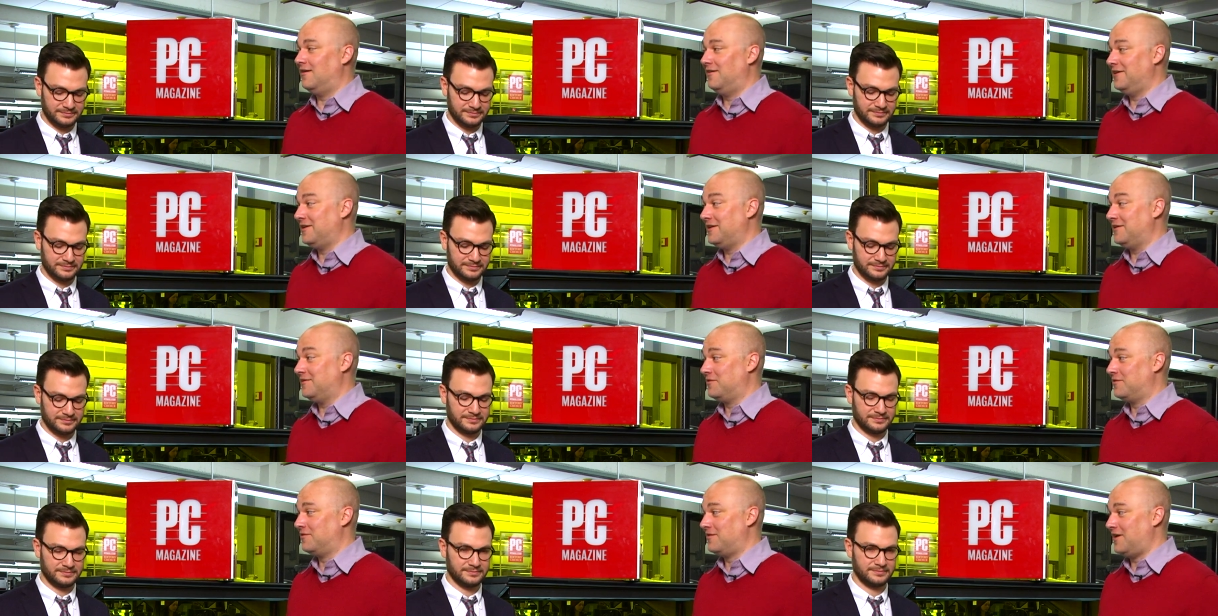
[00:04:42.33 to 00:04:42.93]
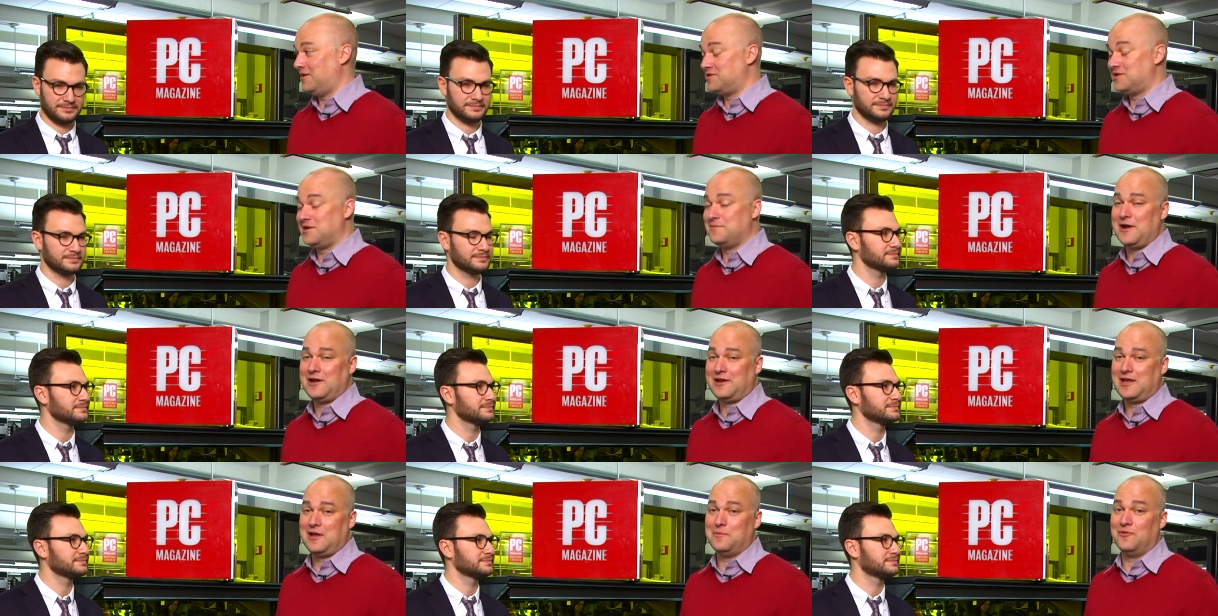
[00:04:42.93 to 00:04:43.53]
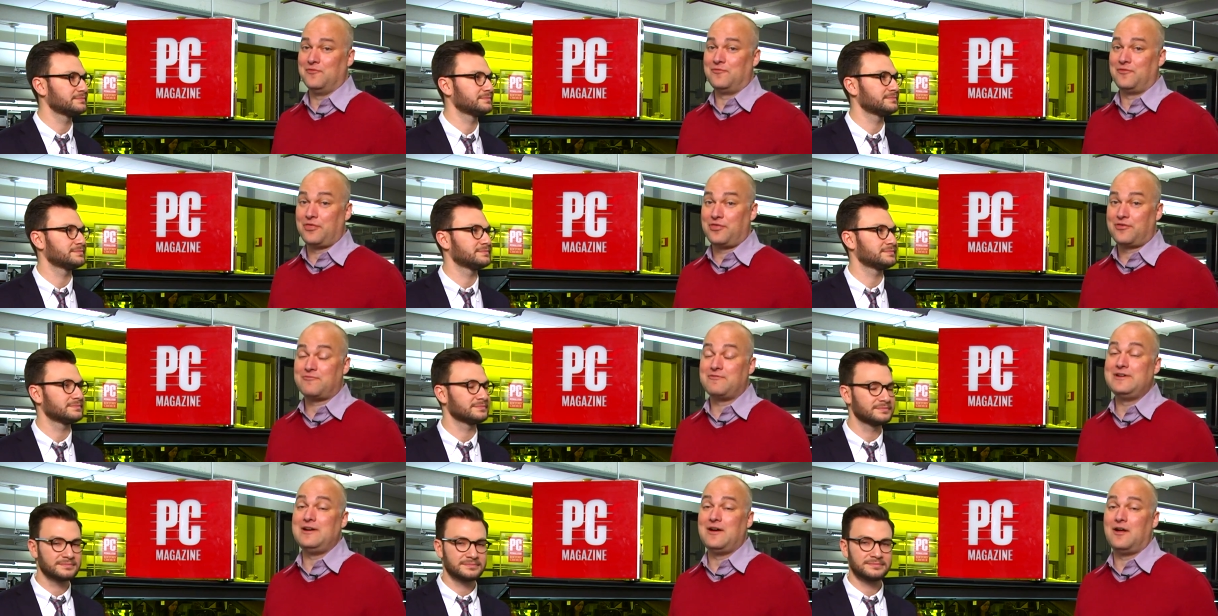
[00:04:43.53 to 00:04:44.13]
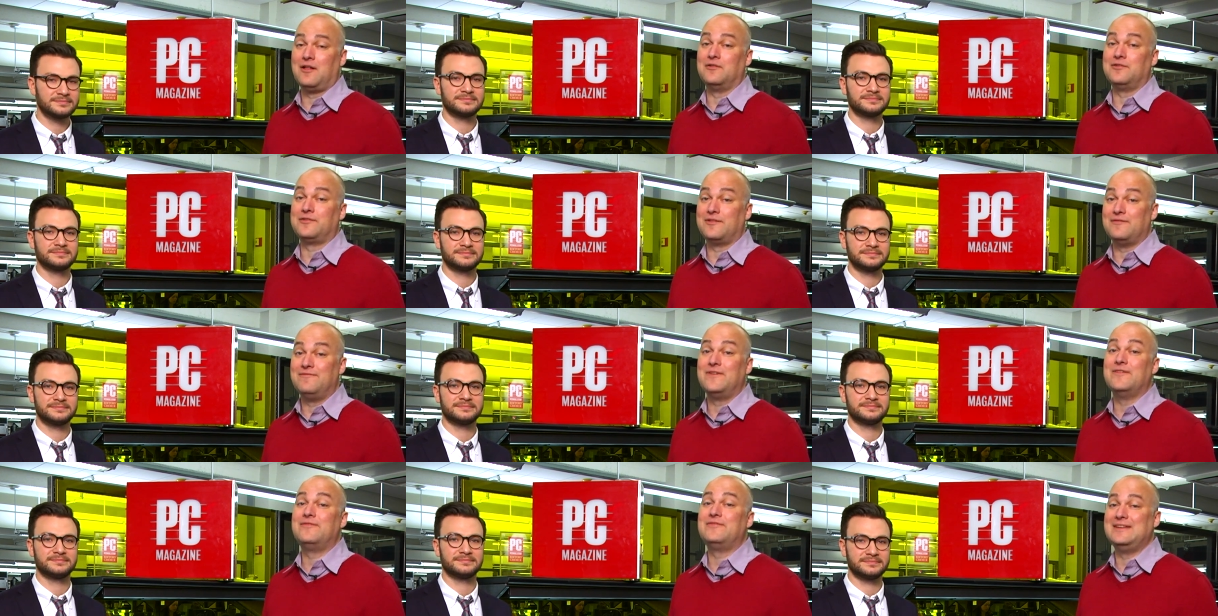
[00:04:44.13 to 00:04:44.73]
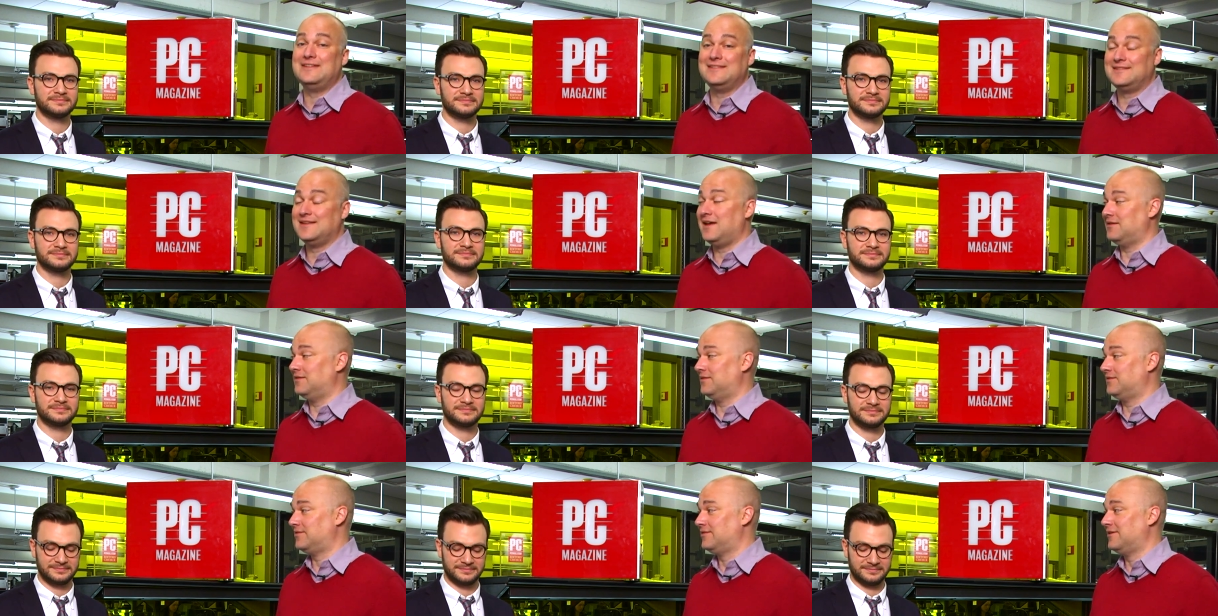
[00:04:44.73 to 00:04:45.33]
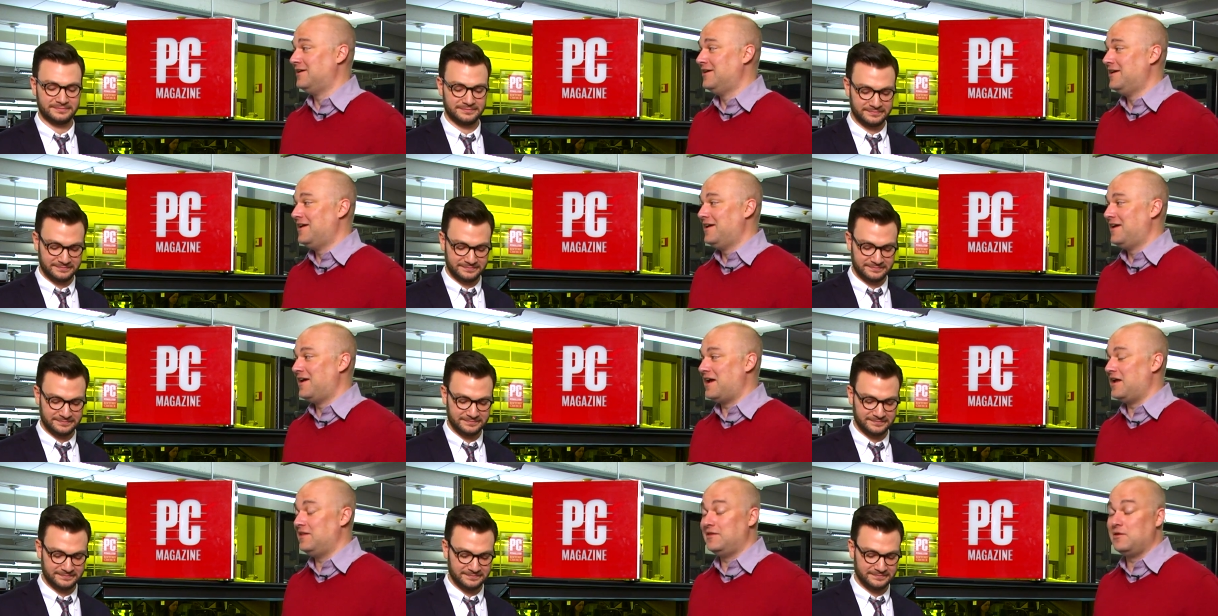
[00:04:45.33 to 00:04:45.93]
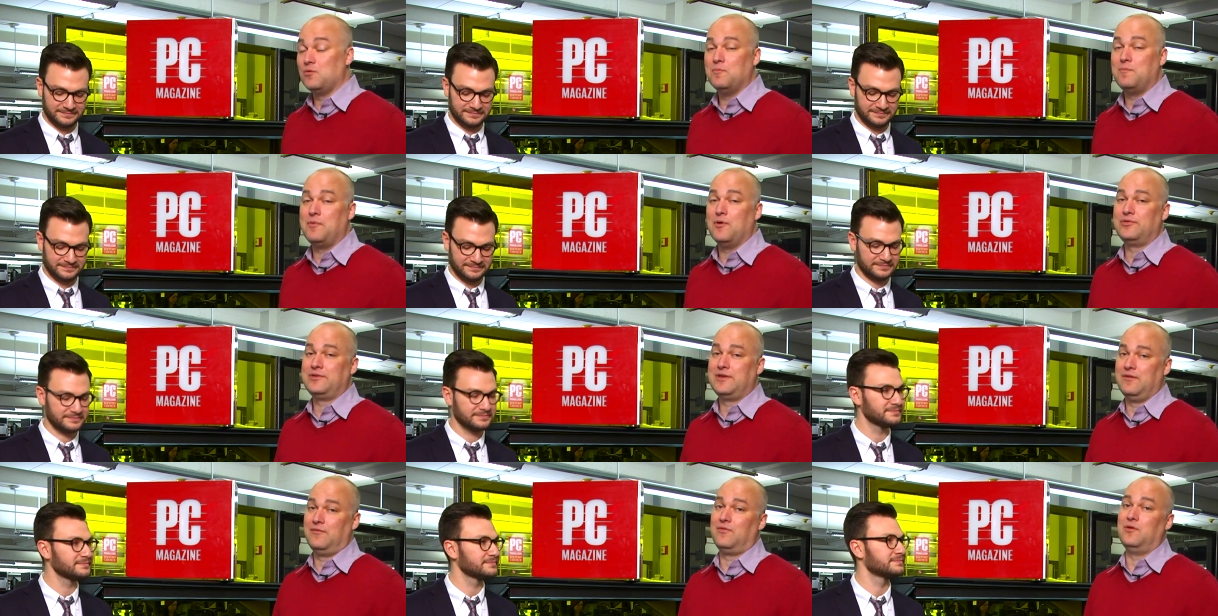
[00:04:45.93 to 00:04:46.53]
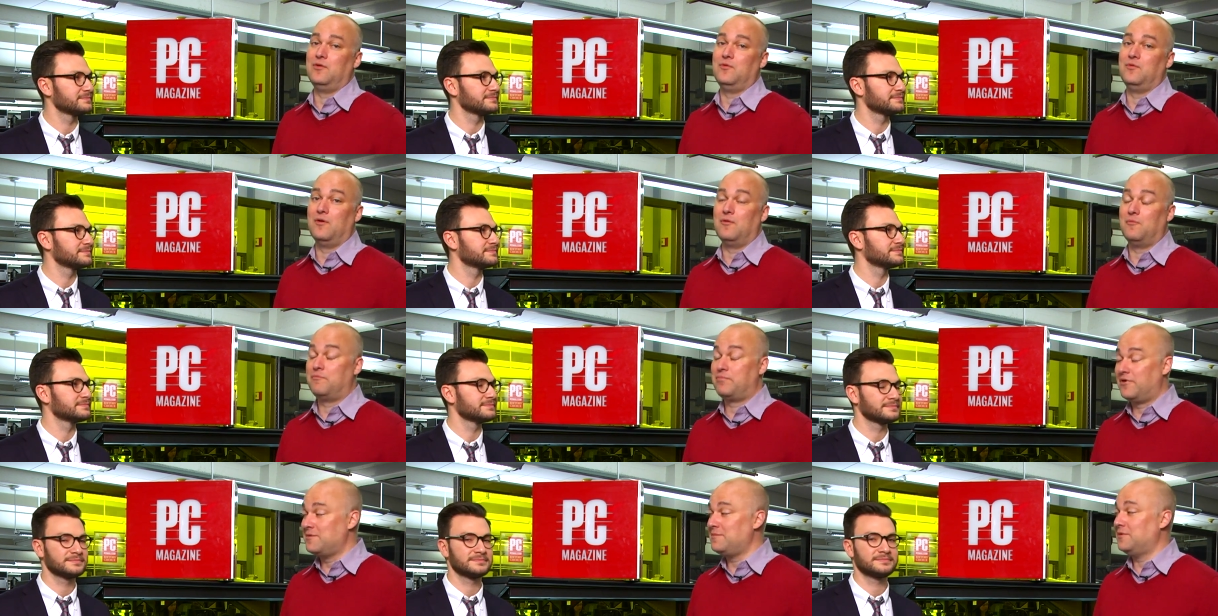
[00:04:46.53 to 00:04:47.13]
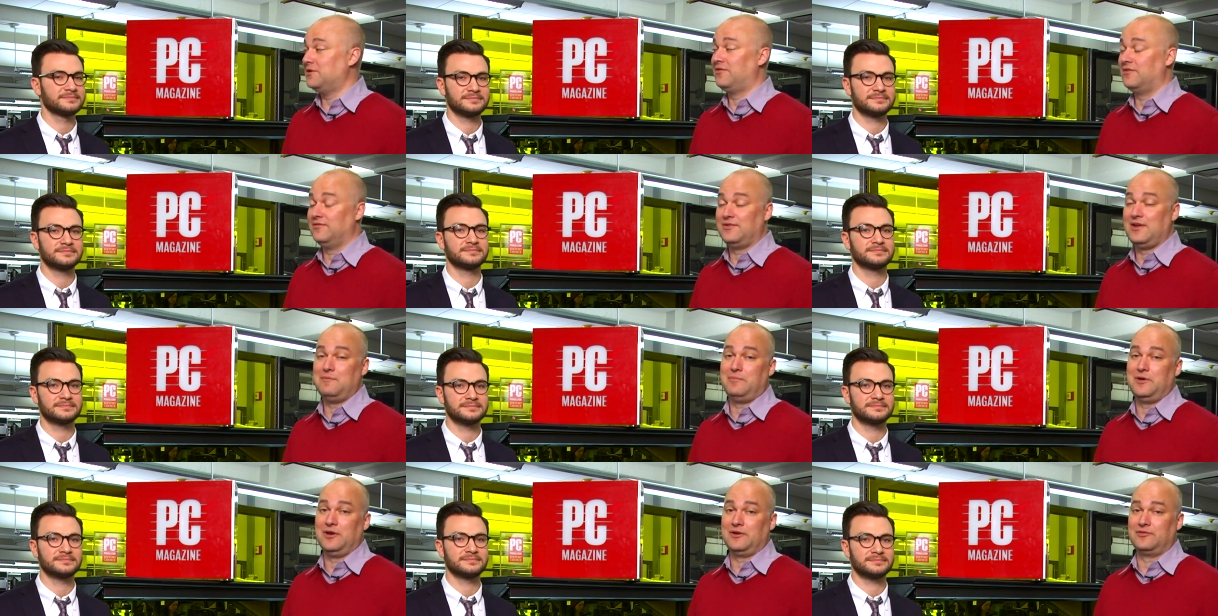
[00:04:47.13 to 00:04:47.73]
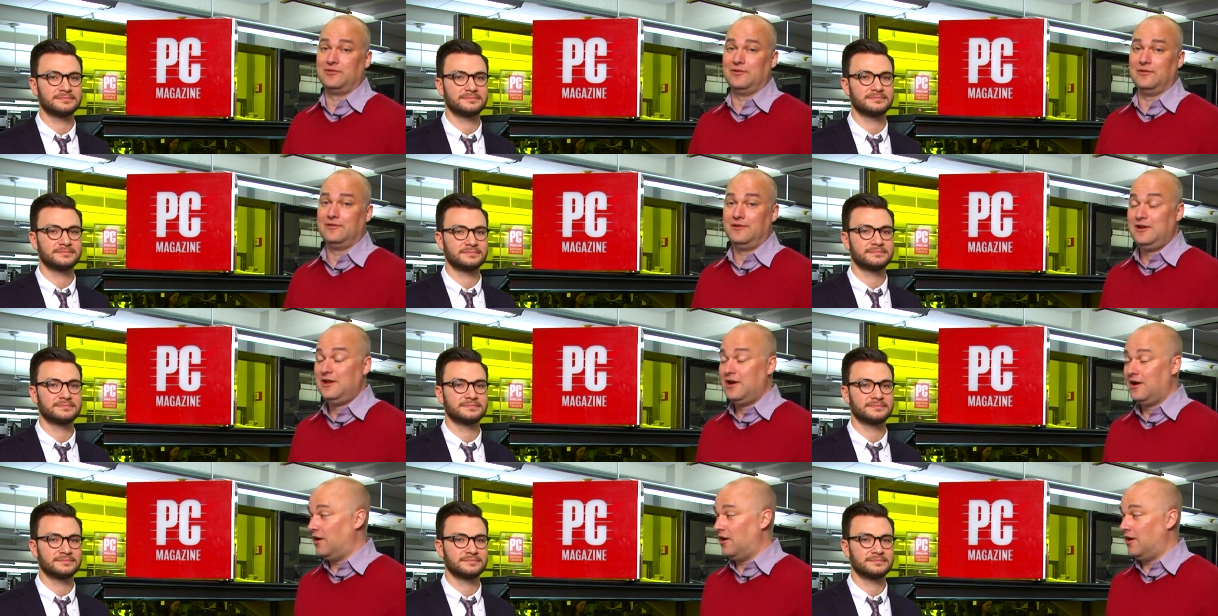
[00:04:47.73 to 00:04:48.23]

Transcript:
Speaker 1: a H D M I cable for three dollars and fifty cents, and they will both give you pretty much the same picture.